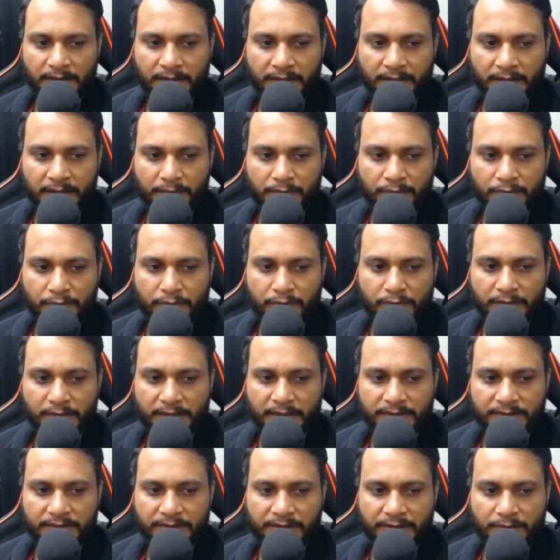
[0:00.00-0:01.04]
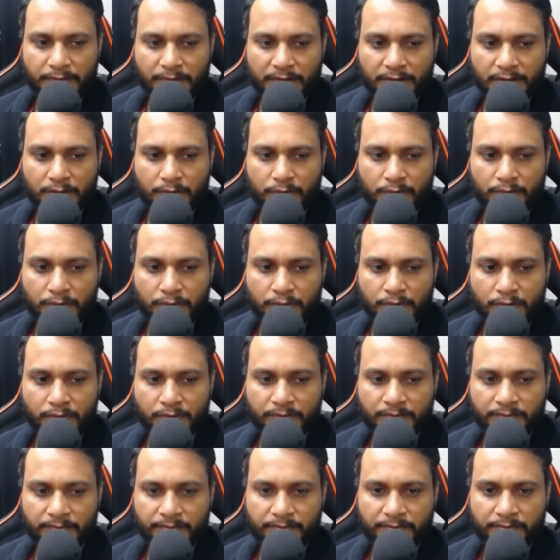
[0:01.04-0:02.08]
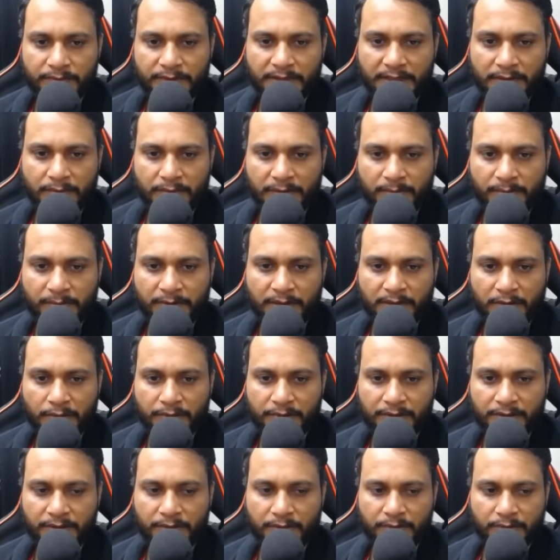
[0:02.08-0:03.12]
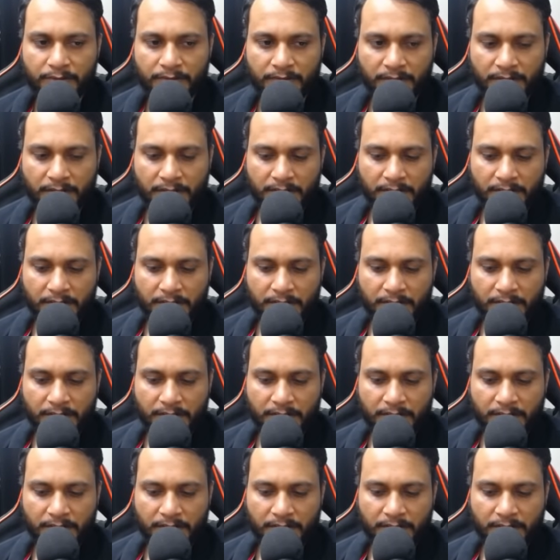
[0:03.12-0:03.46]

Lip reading: And if you look at 3122, that will be counted too.